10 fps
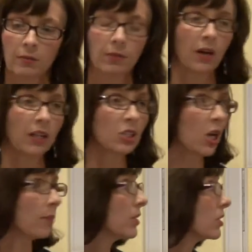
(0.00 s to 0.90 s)
But my
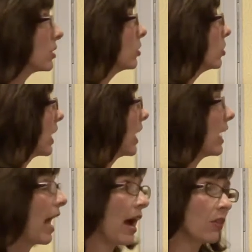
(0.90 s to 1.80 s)
job is to look at
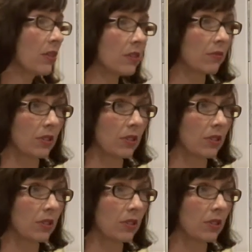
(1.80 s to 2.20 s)
how this